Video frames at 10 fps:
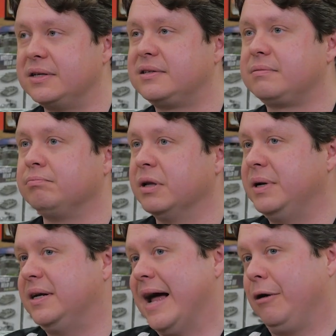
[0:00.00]
it's
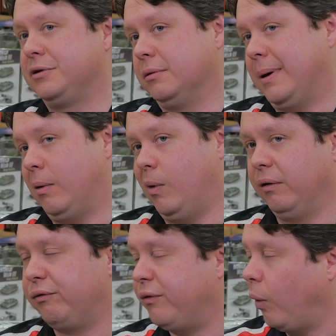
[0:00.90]
limited down to
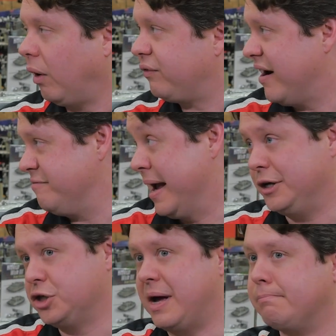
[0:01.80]
about, 4 or 5
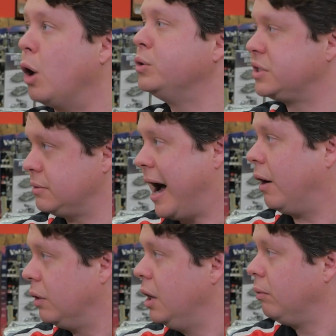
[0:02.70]
pages at most
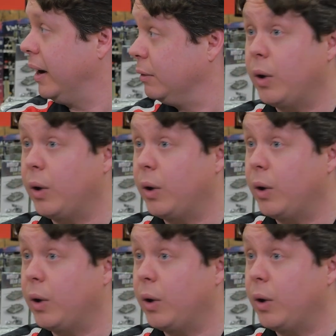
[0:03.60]
now, right?